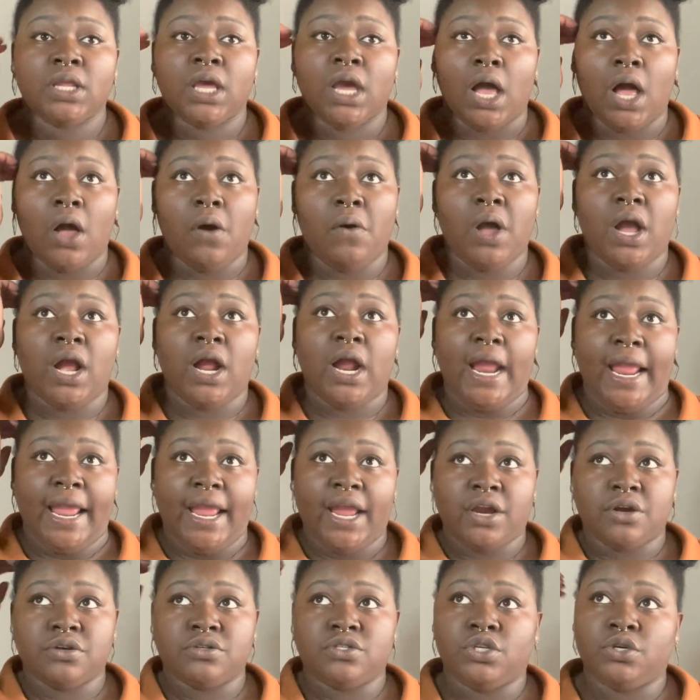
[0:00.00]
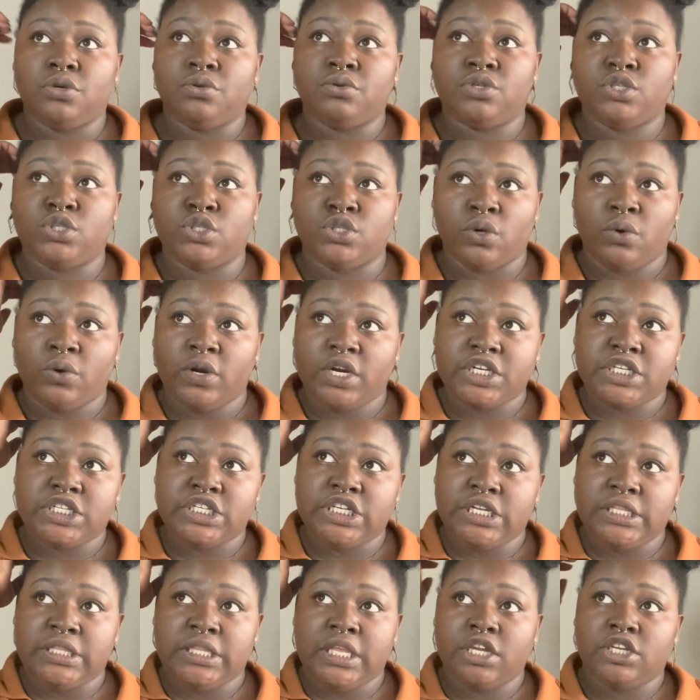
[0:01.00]
oh, her hair too short,
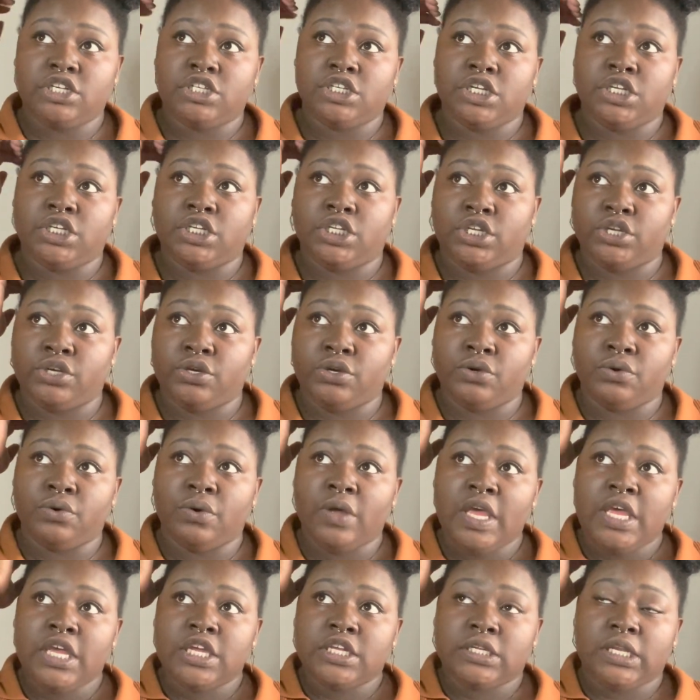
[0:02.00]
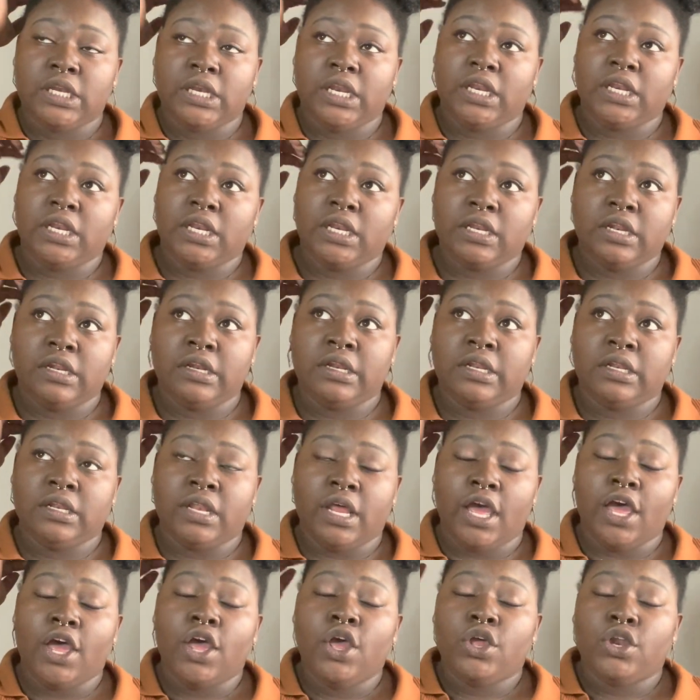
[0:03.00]
she thinks she cute, she
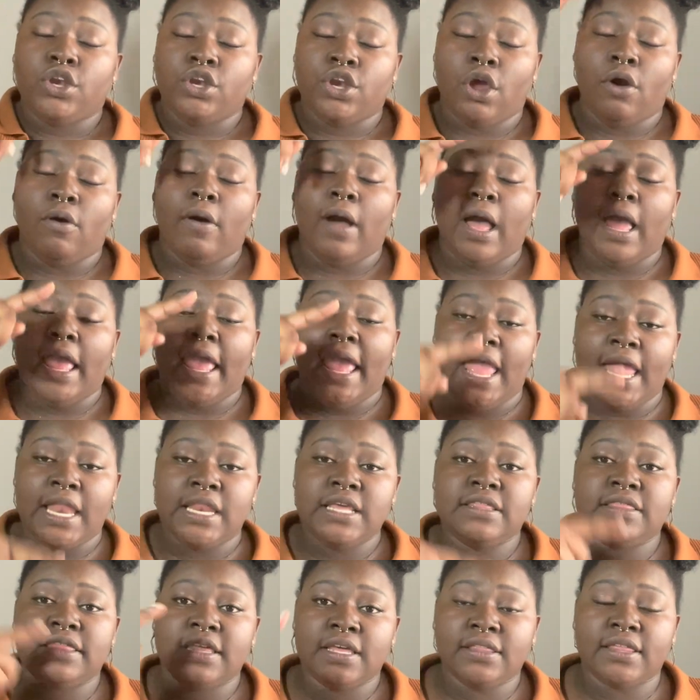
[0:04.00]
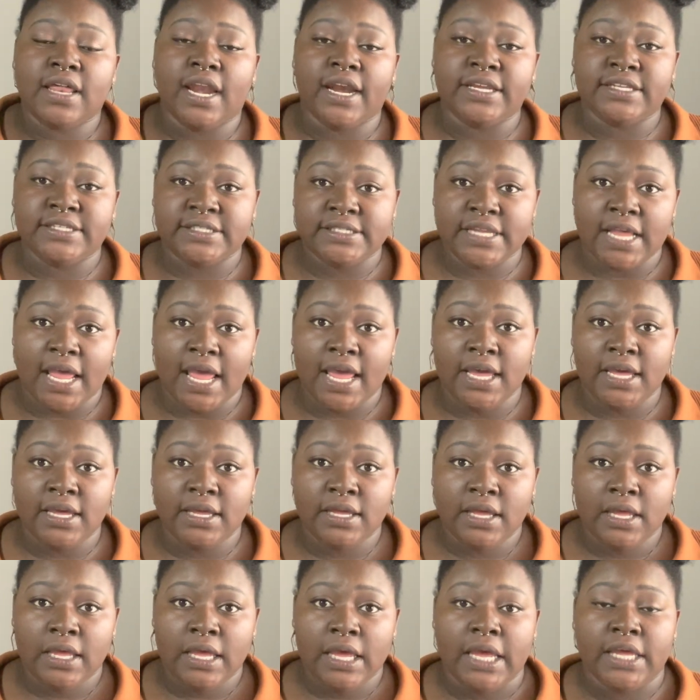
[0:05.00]
da-da-da-da-da. No, anything that I say
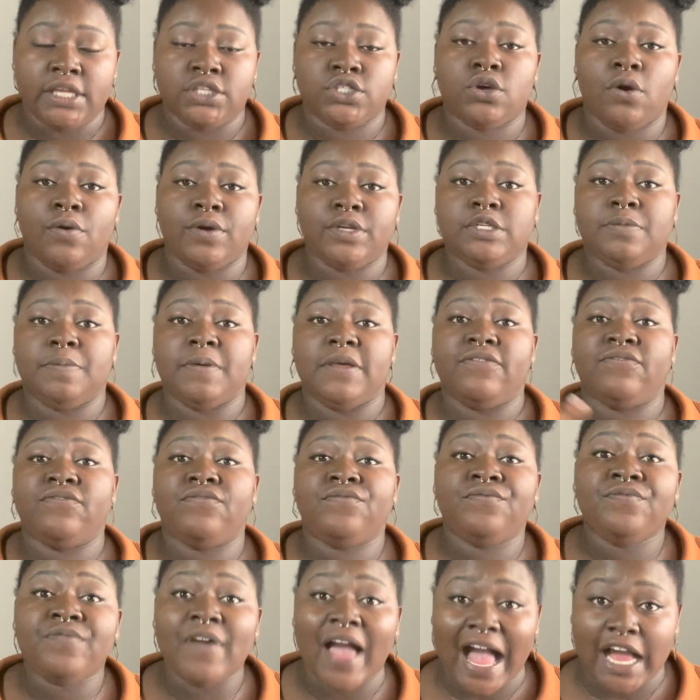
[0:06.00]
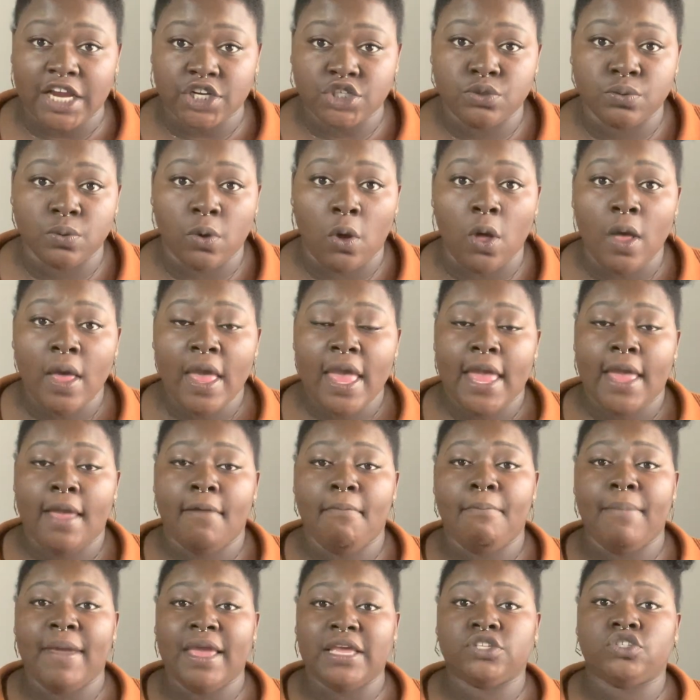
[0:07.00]
is going to be factual
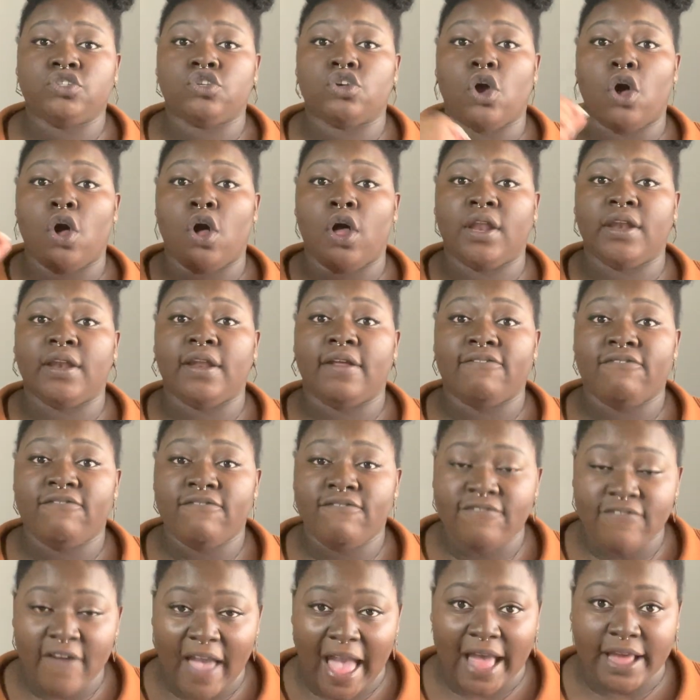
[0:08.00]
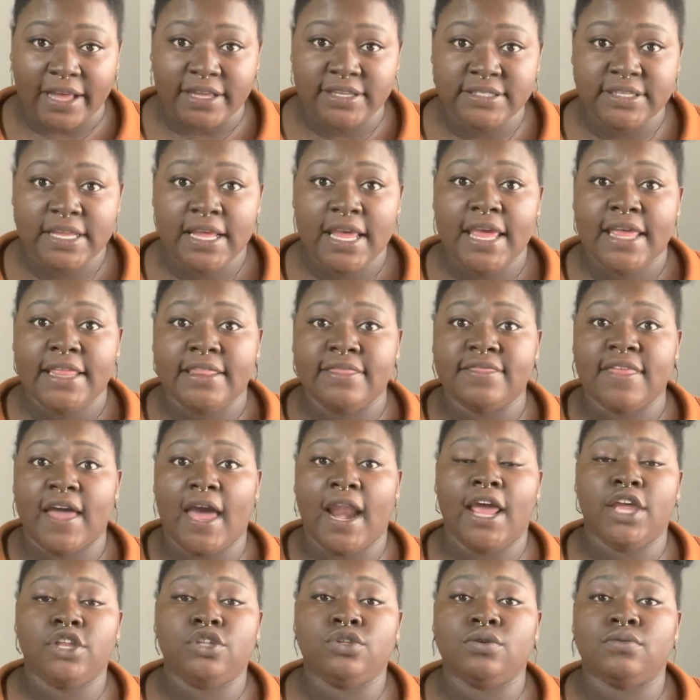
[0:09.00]
and based on facts that
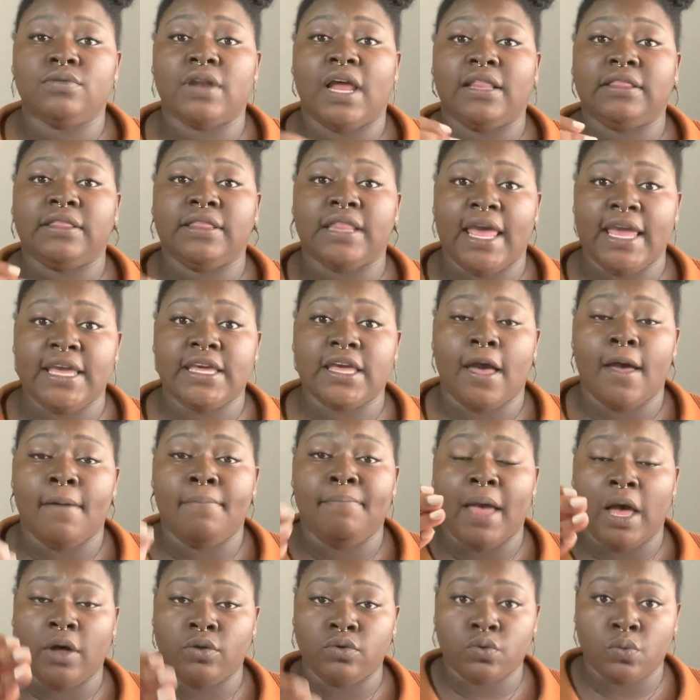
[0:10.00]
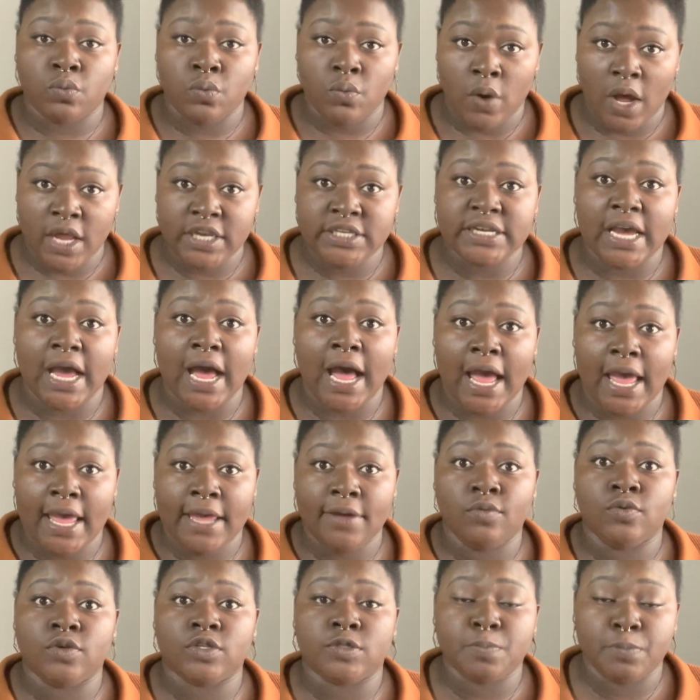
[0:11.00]
I do not like about what I
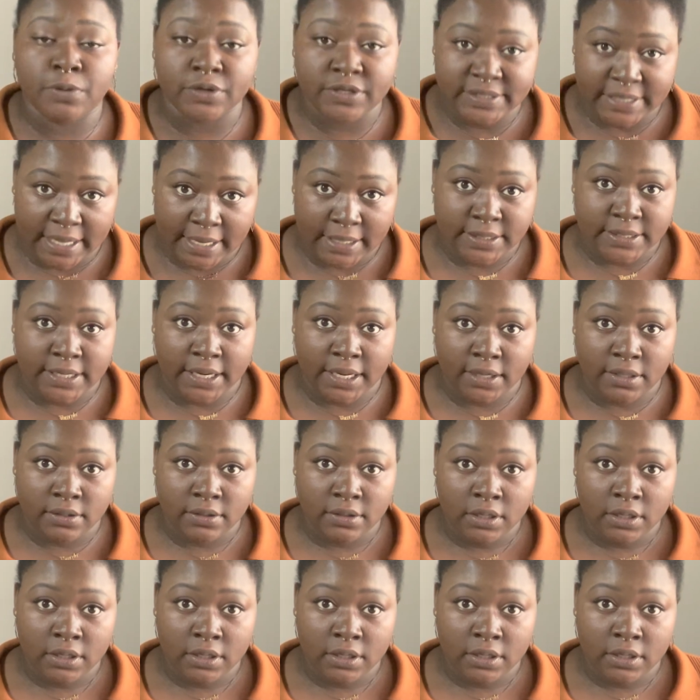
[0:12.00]
was presented.